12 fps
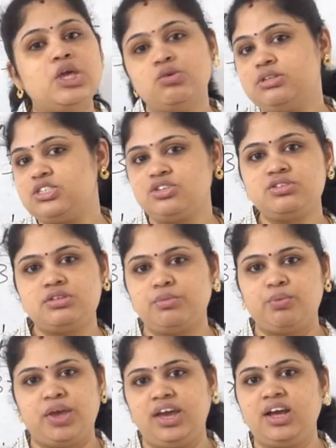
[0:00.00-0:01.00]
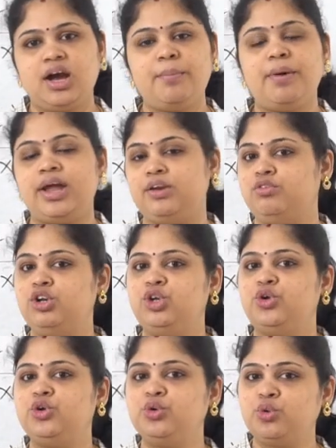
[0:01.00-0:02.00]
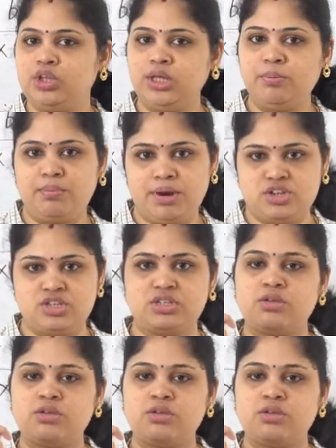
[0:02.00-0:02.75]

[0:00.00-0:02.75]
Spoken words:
you will just wake up and will you do the brush.